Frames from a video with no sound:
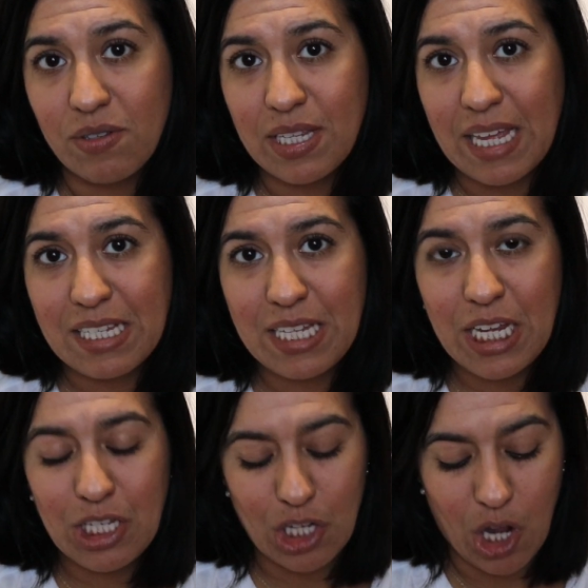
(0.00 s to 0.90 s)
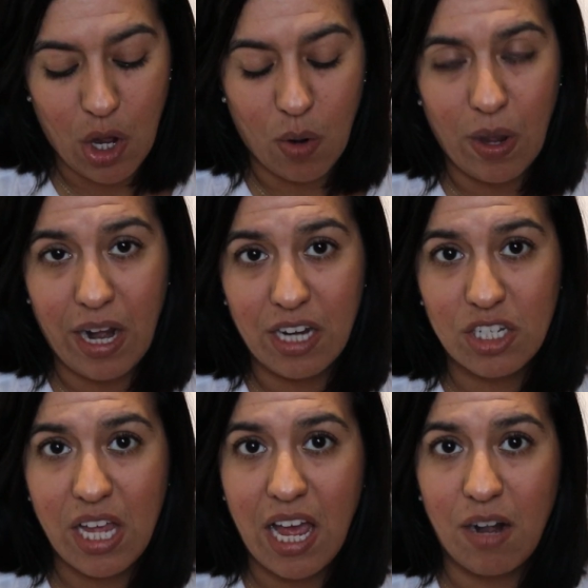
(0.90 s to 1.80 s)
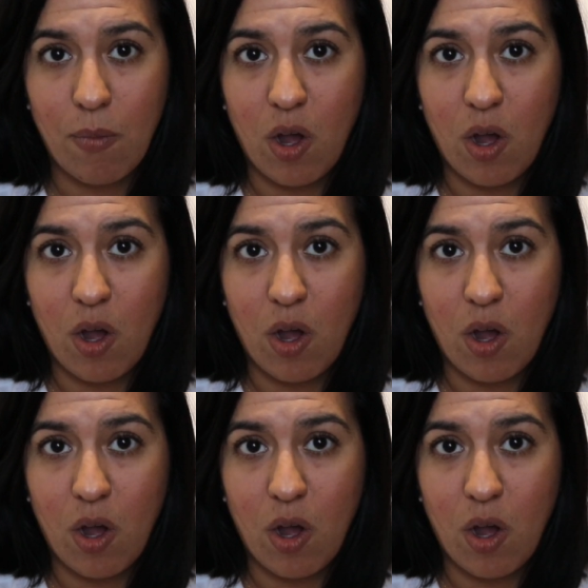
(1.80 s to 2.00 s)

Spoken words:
It's the last thing to go, and I just had them